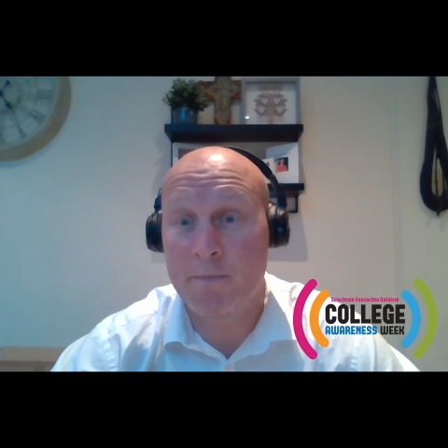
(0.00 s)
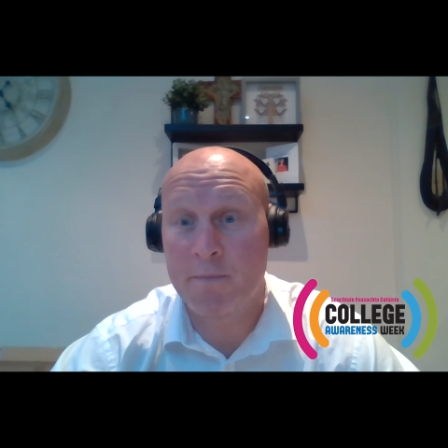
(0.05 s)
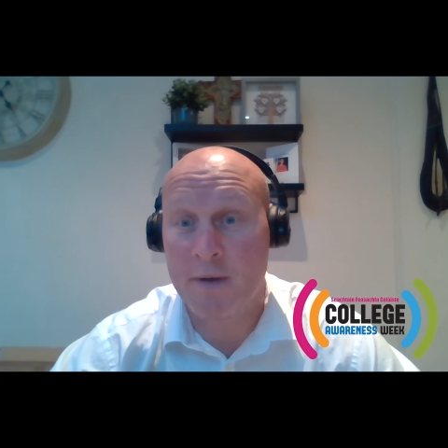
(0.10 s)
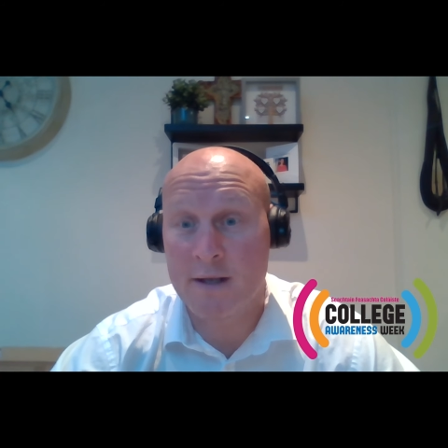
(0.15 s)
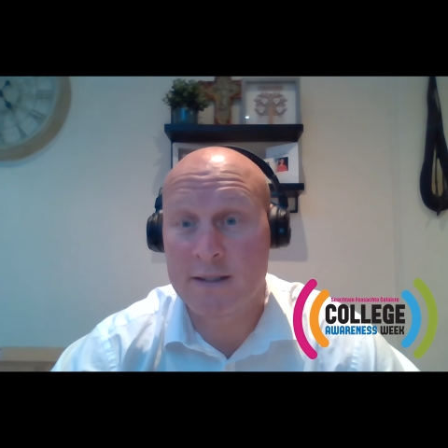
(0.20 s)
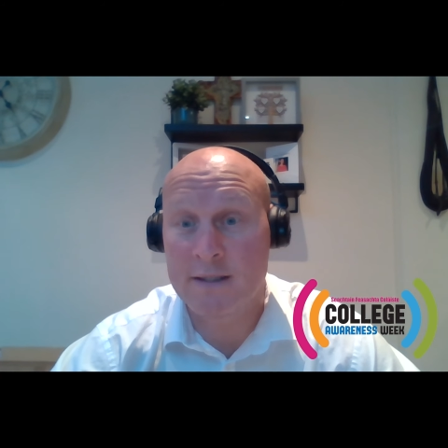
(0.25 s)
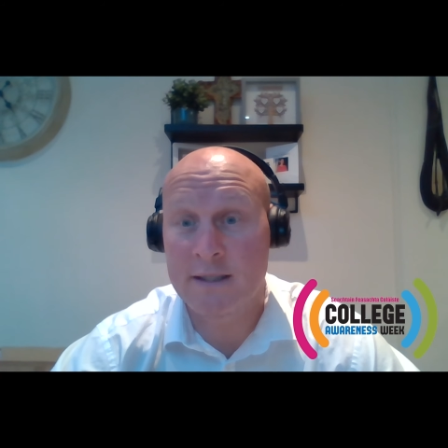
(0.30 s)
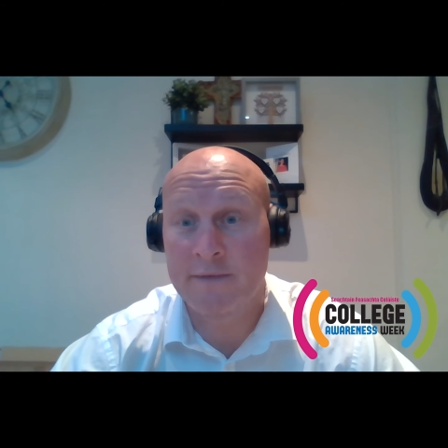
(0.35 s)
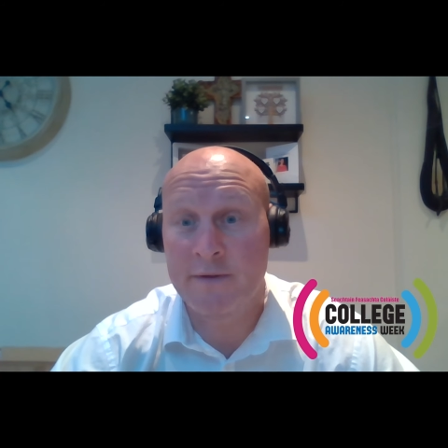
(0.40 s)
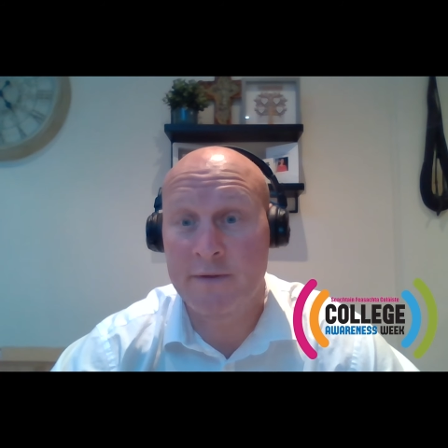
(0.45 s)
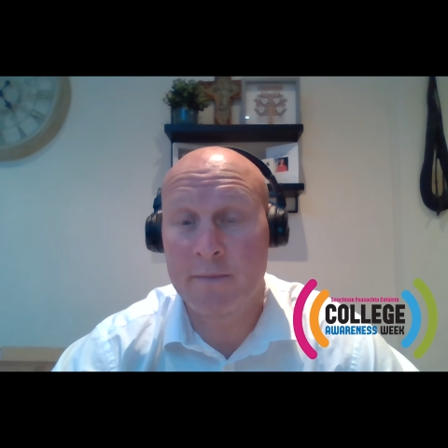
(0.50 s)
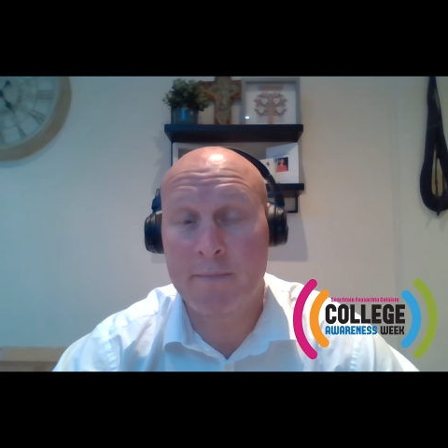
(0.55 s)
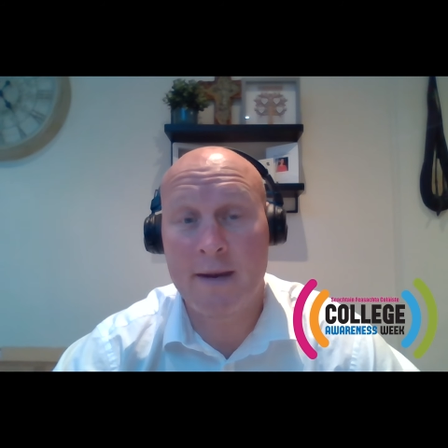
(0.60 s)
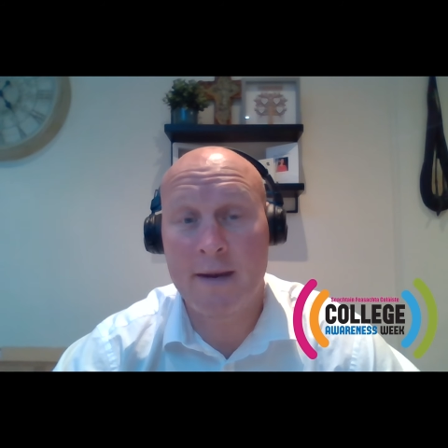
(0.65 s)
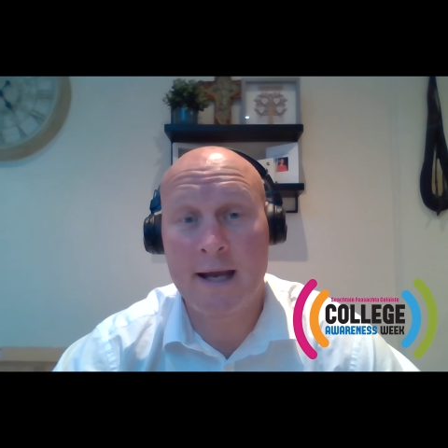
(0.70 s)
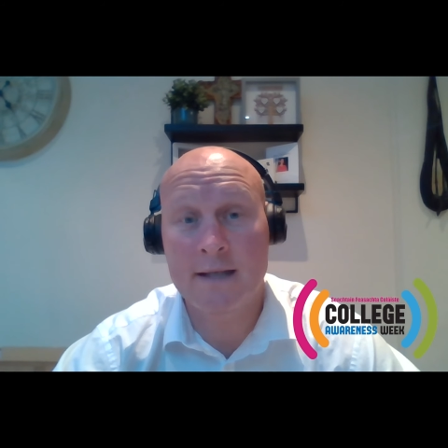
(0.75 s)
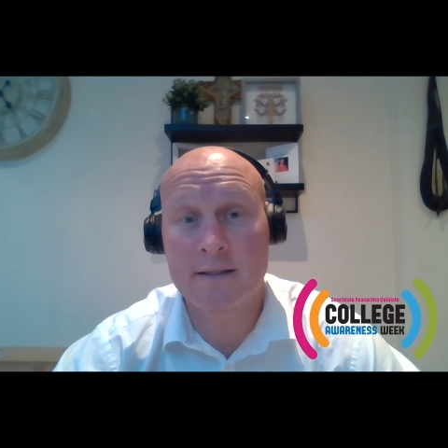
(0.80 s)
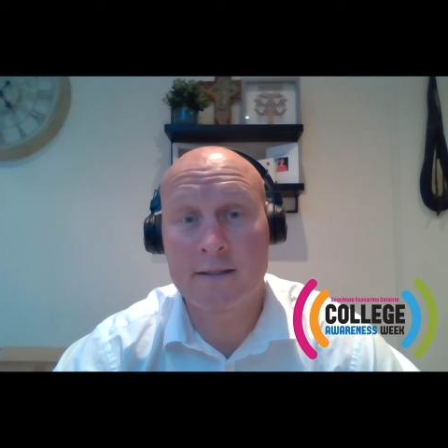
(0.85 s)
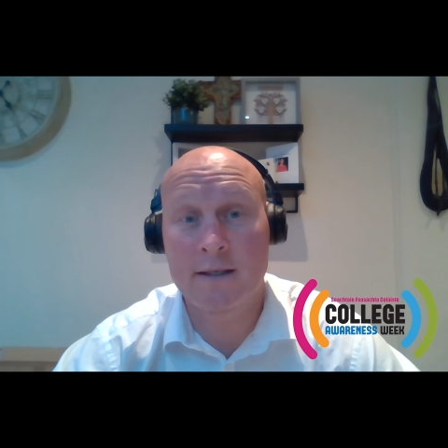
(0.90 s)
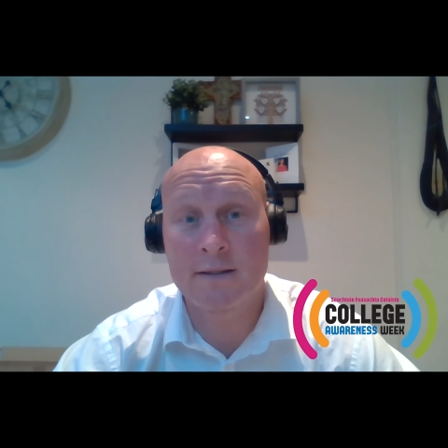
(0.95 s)
positive
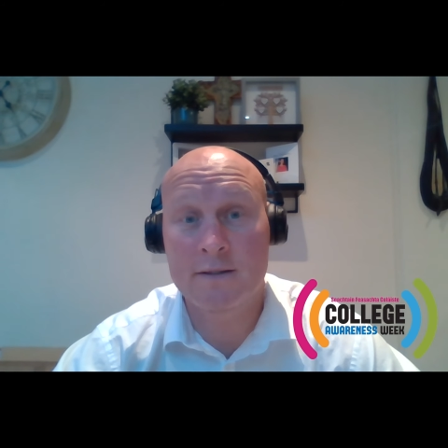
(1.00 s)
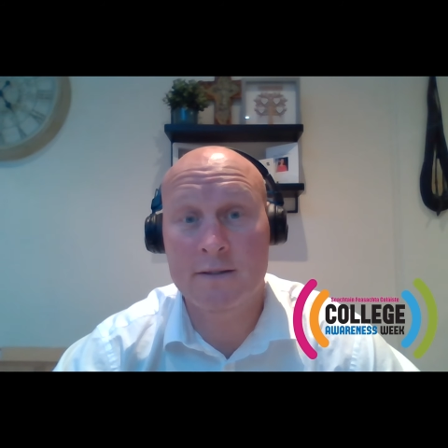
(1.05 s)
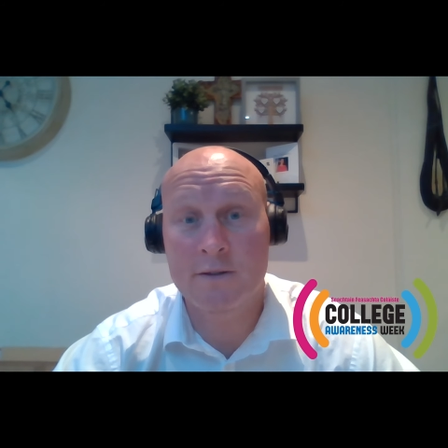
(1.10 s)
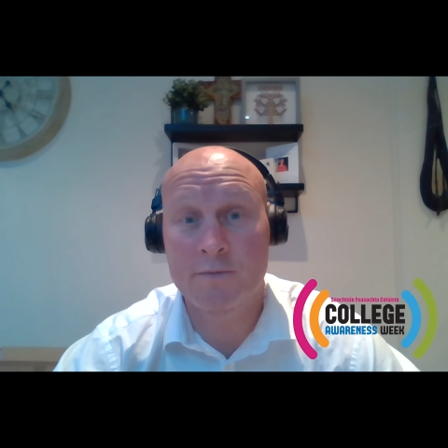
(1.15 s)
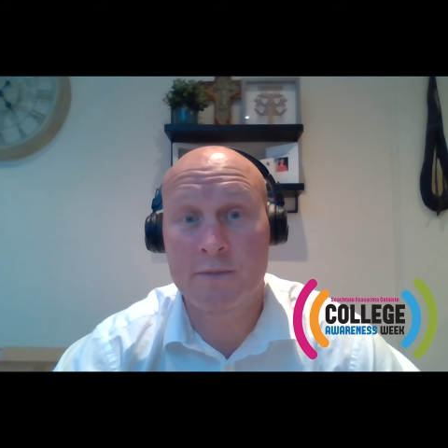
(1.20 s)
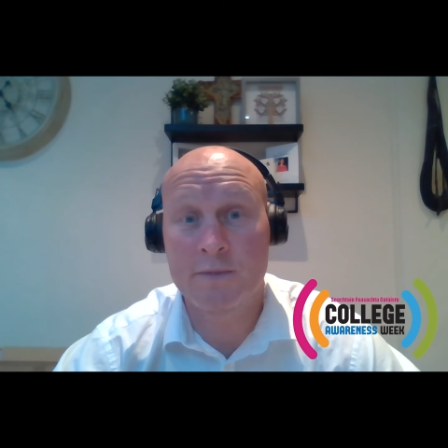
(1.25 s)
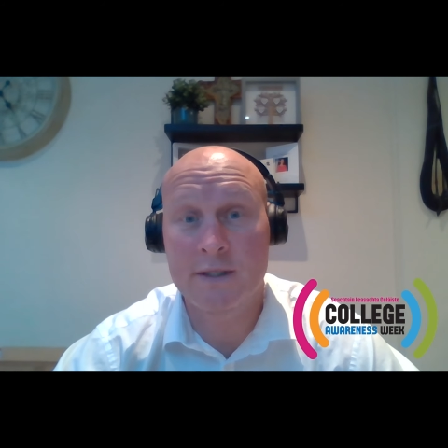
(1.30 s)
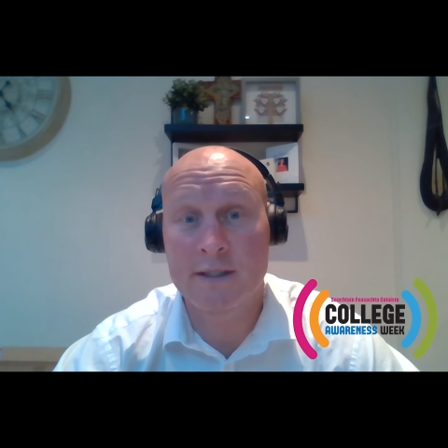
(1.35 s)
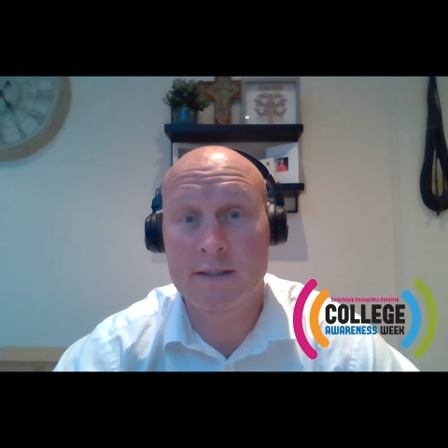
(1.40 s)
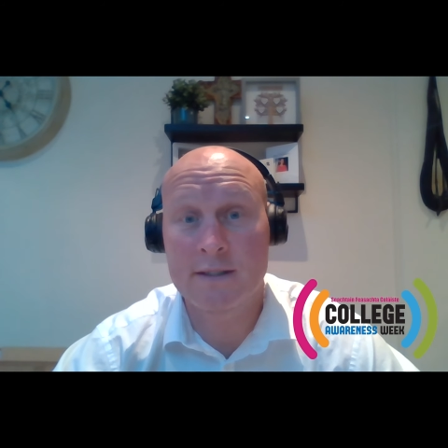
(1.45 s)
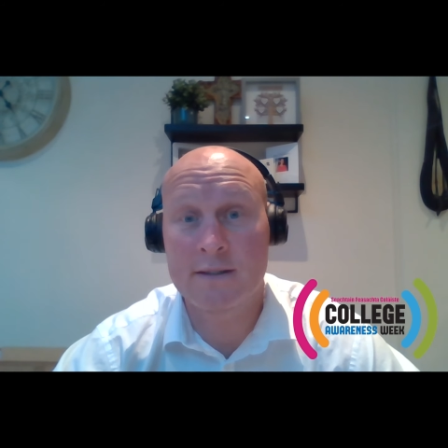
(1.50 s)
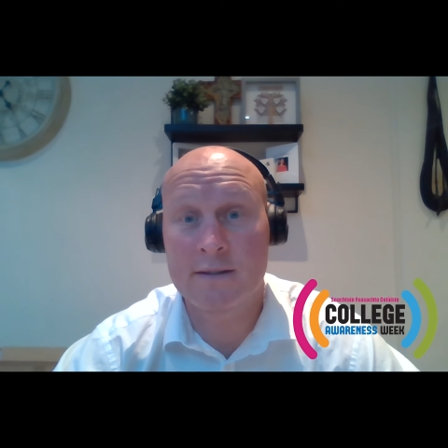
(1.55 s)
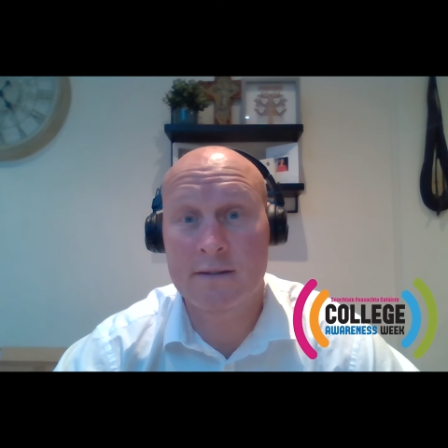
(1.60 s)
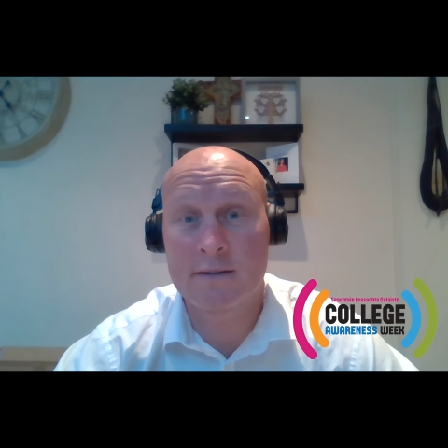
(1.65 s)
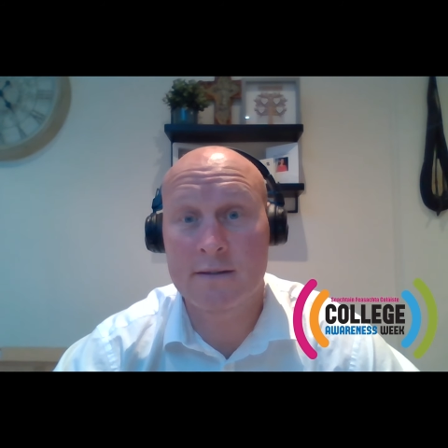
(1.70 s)
impact on somebody's